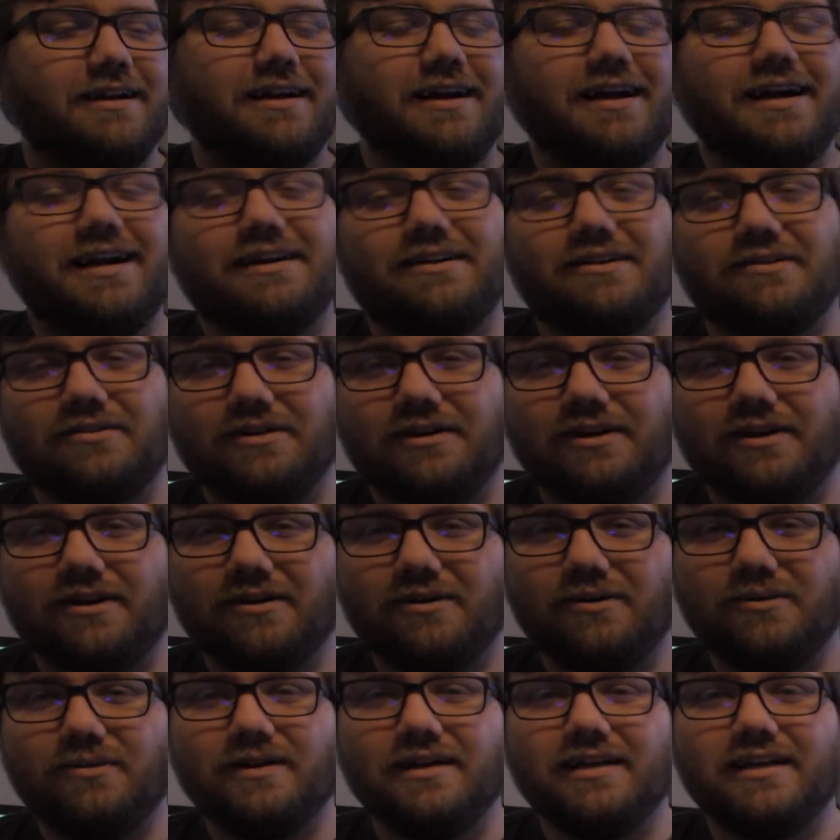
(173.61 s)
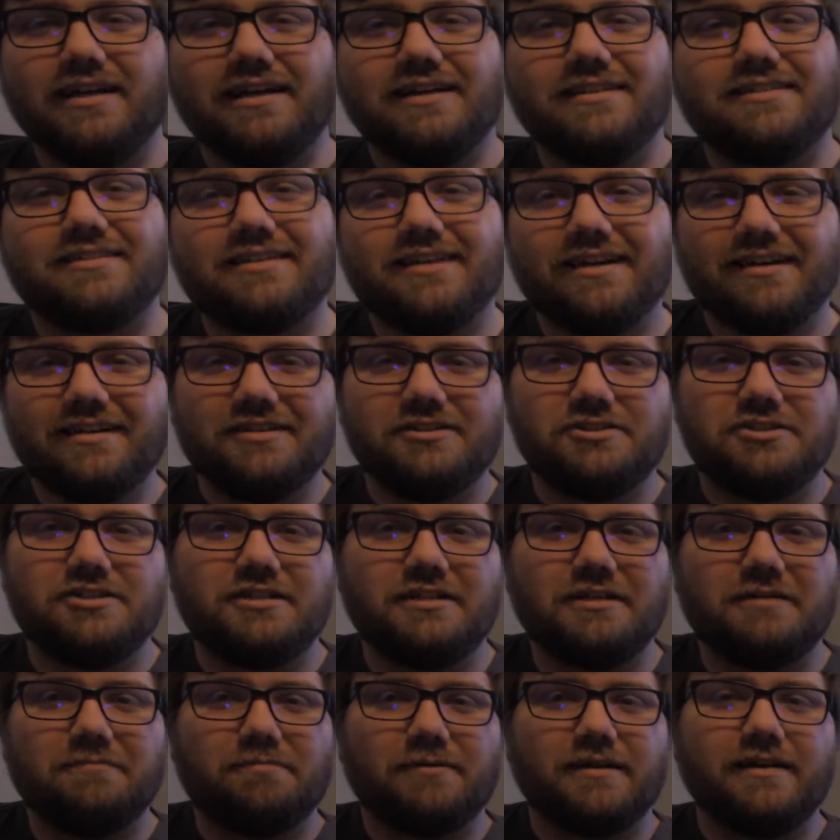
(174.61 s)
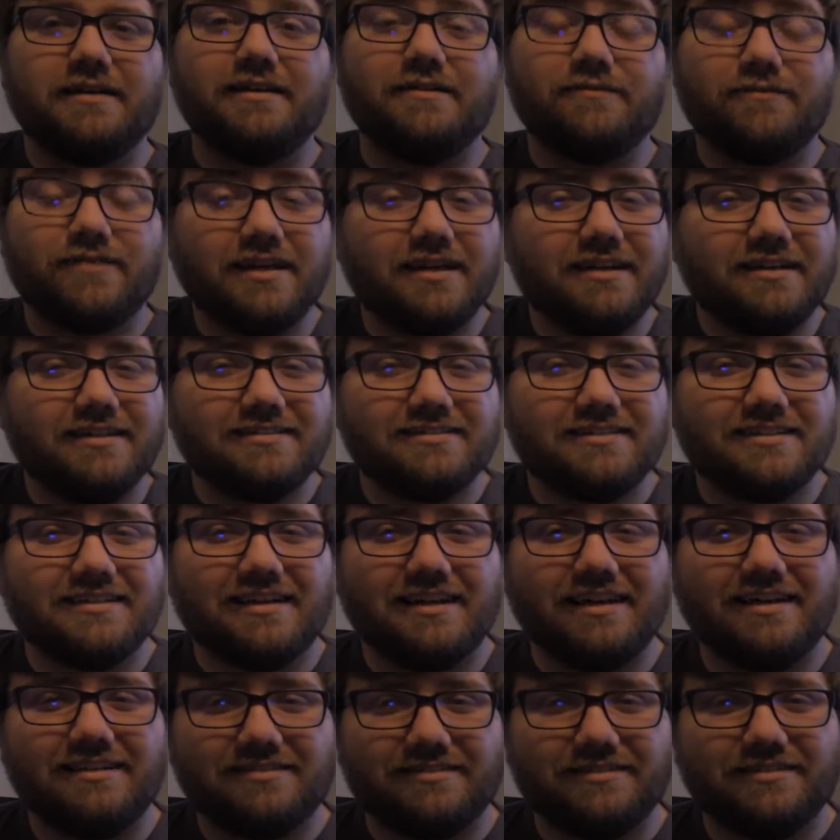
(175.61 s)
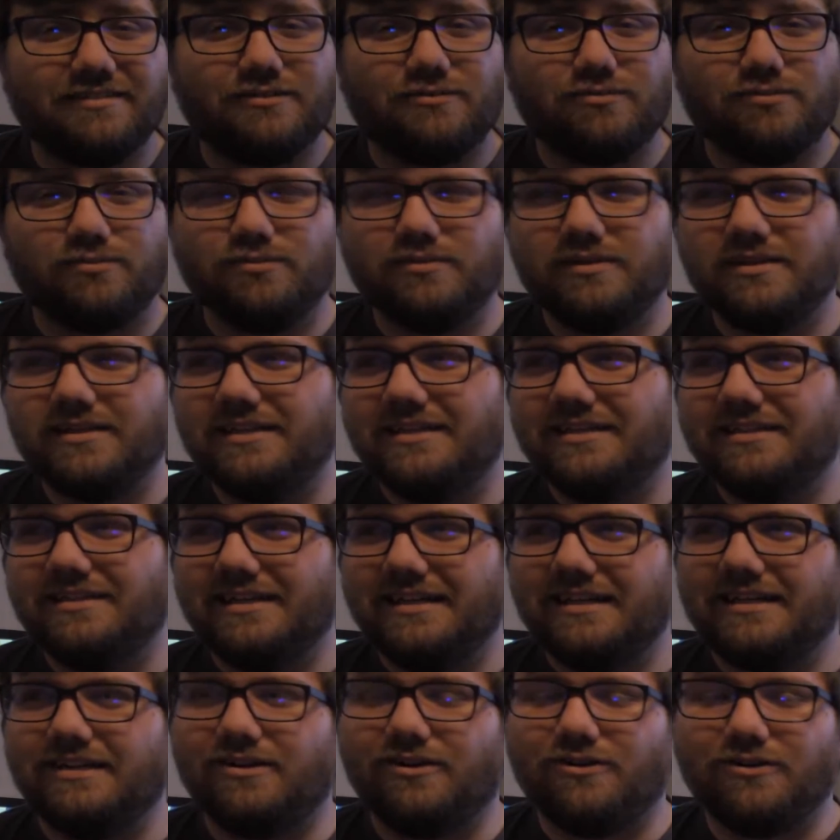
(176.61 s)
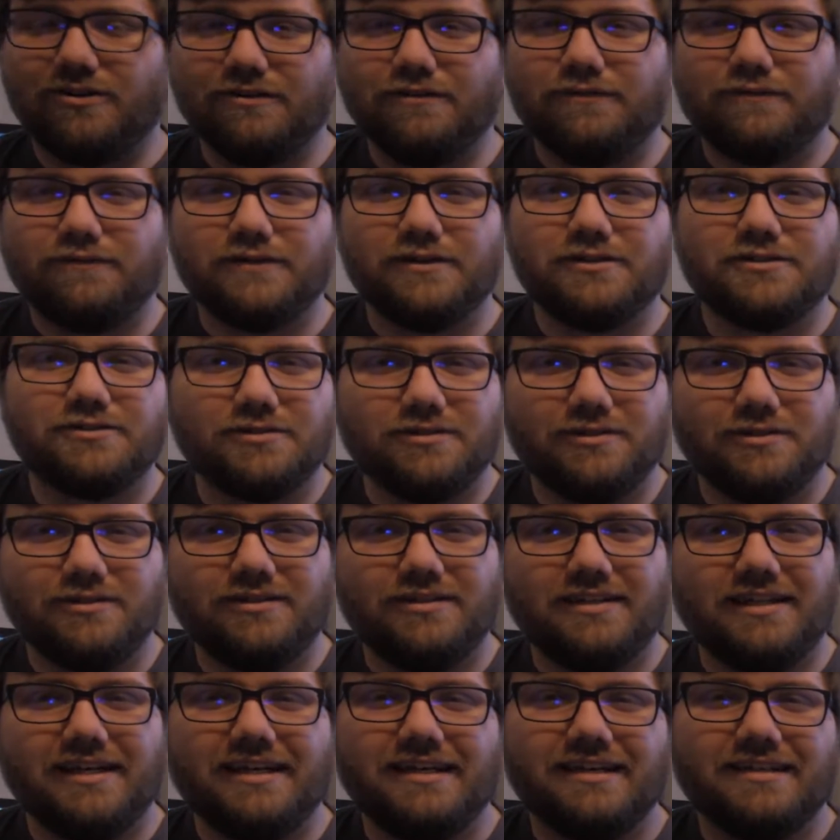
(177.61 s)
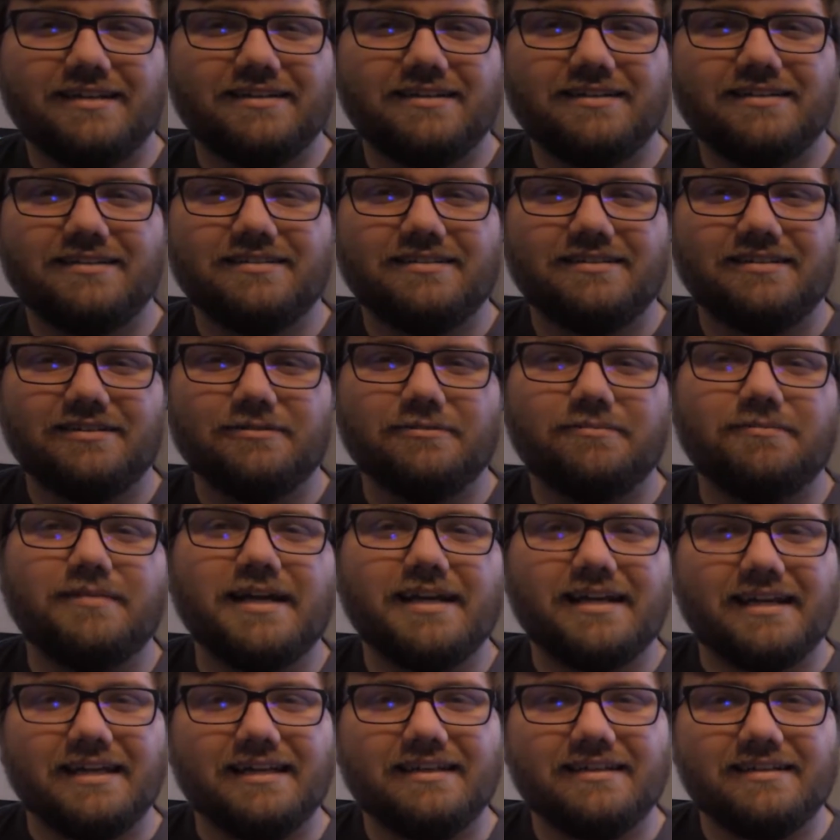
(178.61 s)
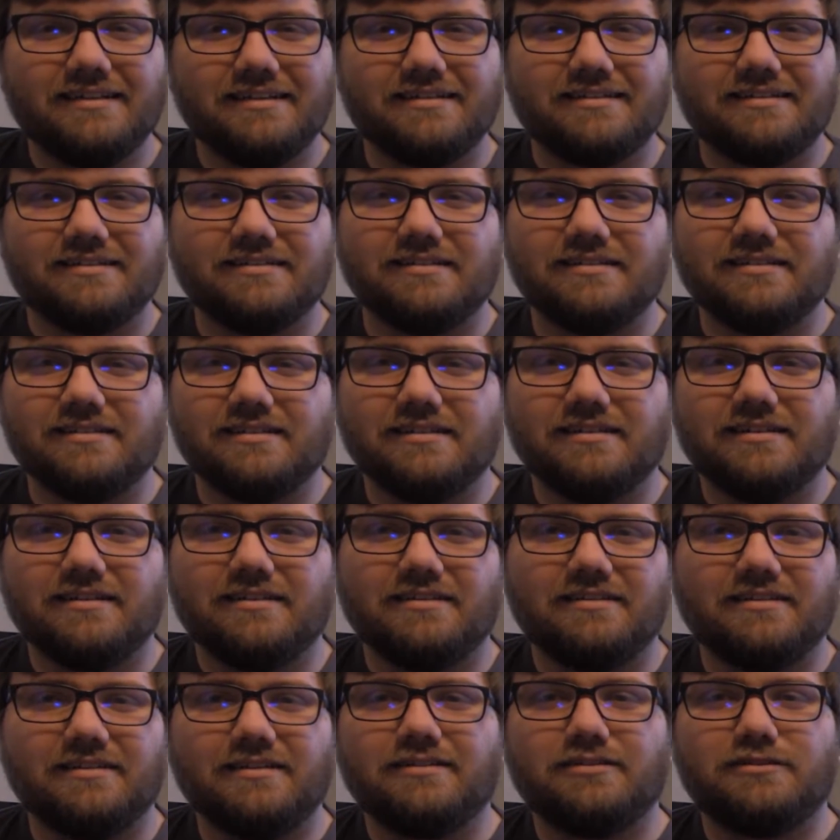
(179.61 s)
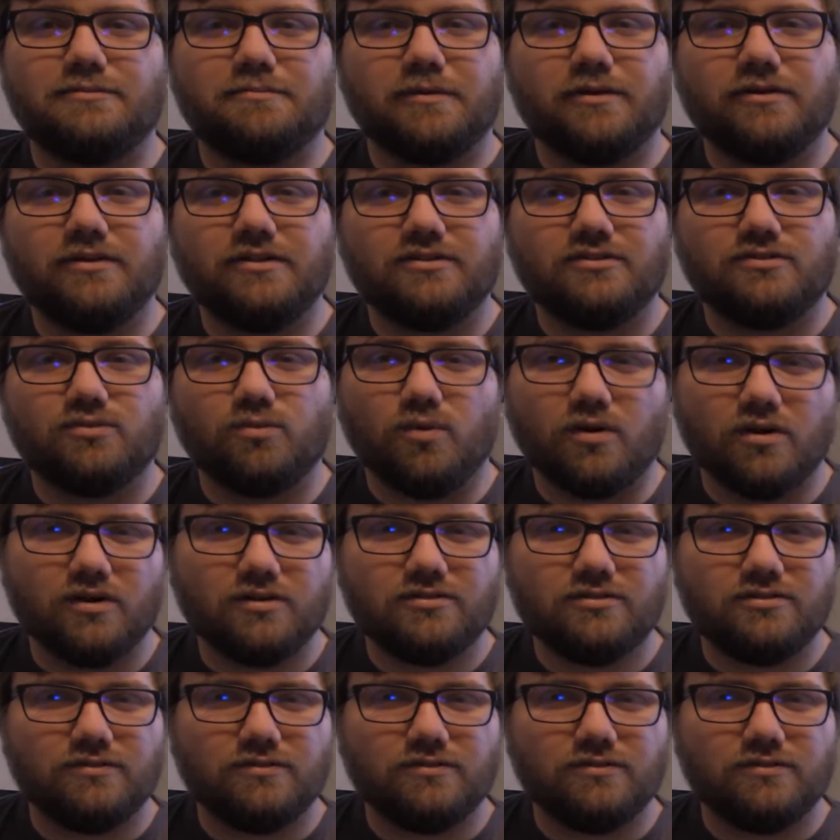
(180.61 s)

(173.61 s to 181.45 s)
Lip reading: I don't know. It's kind of cheap, and if that is the case, that's really like artificial. Like, you're making the experience worse